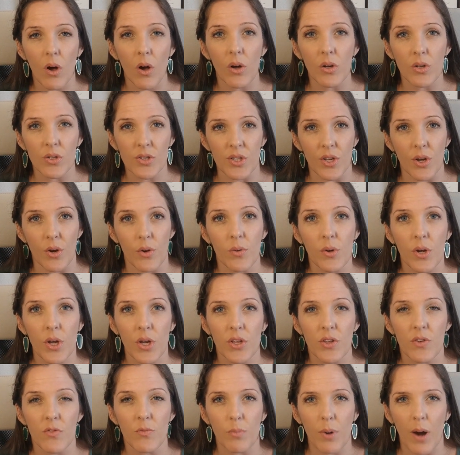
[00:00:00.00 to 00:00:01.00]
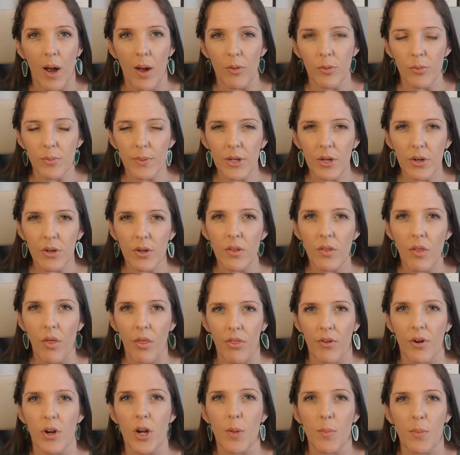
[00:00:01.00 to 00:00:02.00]
Also, you've probably heard of
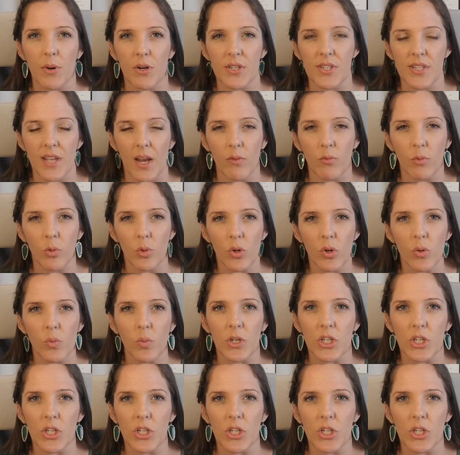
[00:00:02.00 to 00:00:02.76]
the 30% rule,